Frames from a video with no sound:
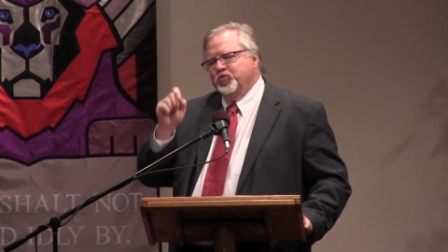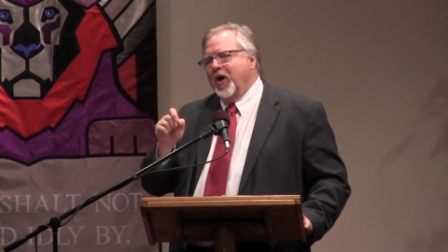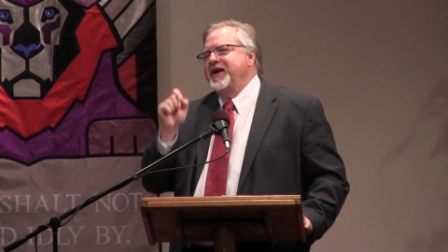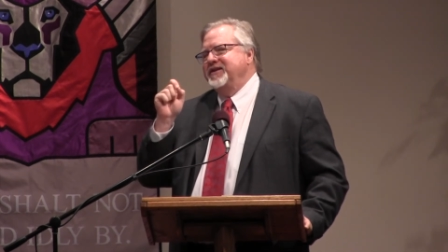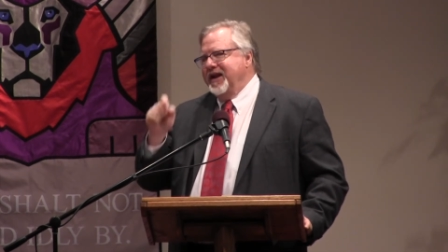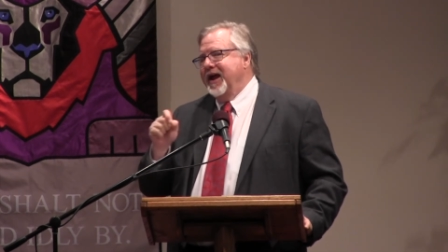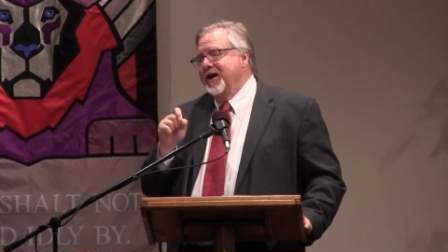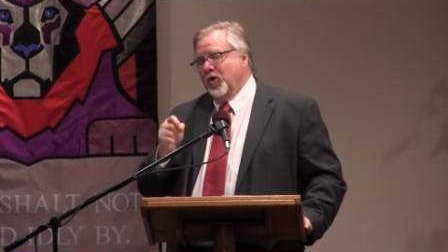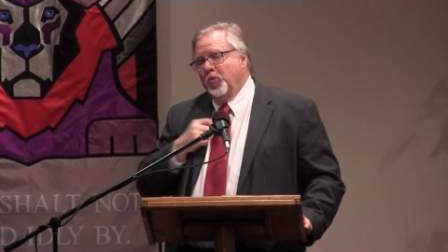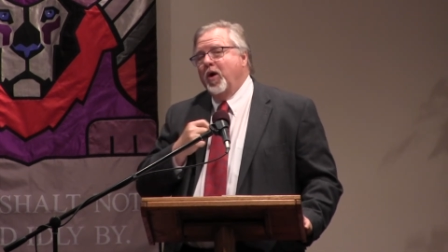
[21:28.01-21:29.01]
Right
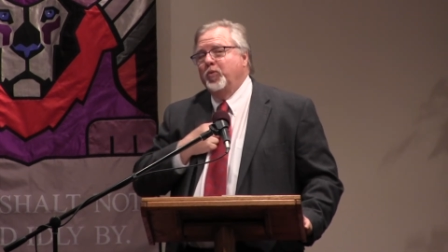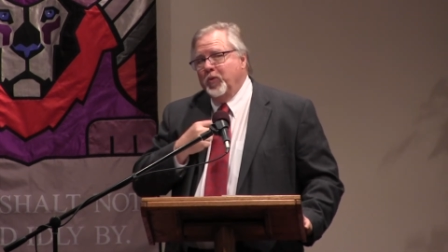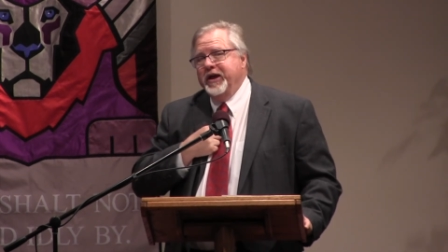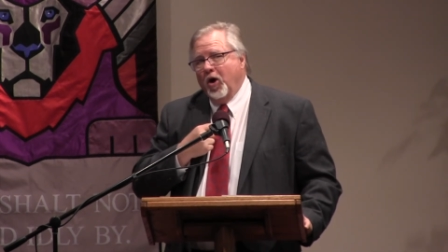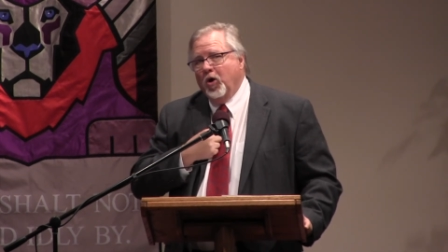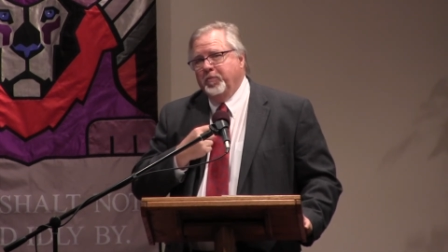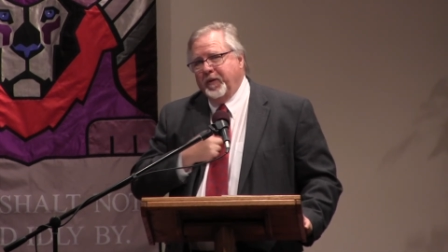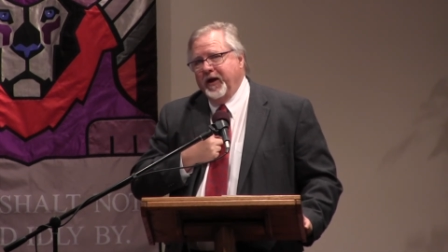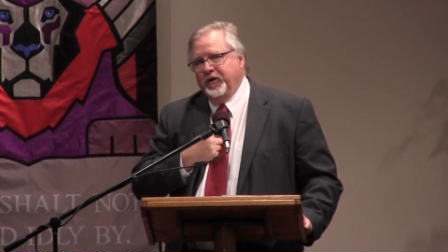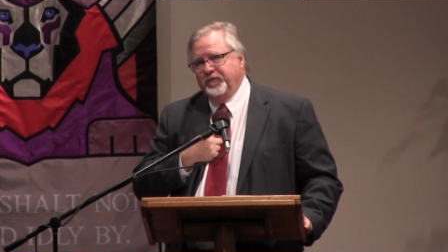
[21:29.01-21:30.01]
now, what we are
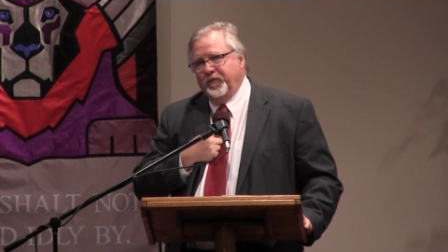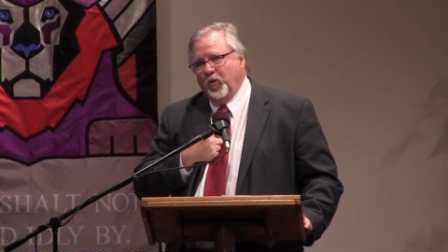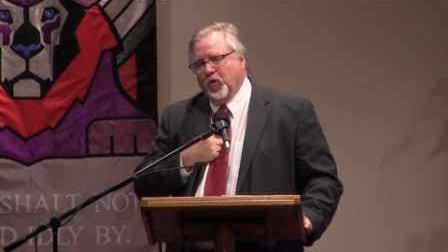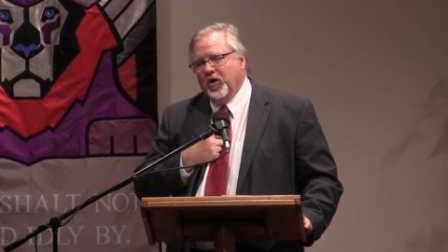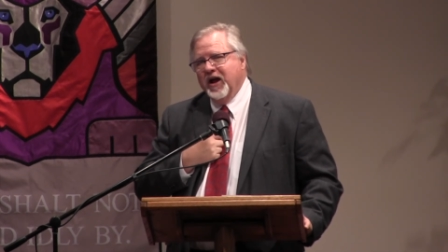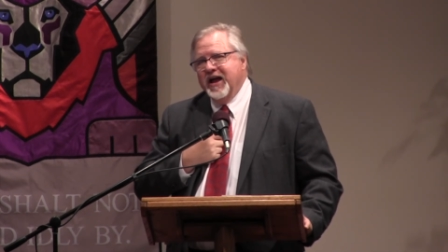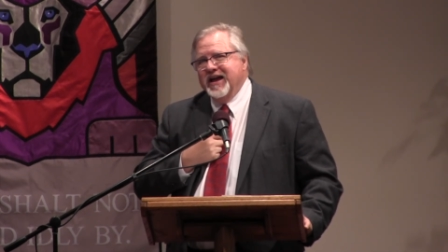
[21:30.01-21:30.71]
paying for